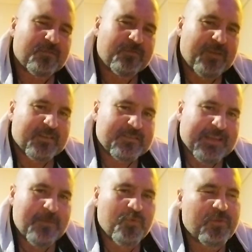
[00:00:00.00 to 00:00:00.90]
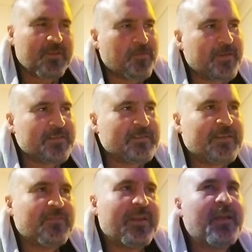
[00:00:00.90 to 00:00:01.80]
fucking skateboard a little bit
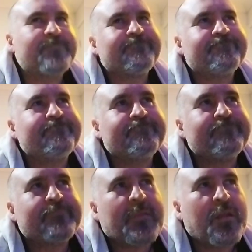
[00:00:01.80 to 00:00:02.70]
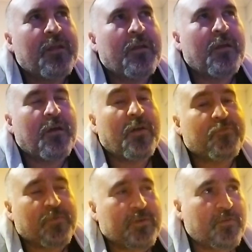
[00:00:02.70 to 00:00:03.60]
here and there. I was
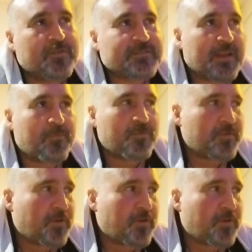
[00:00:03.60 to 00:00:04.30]
pretty good on skateboard.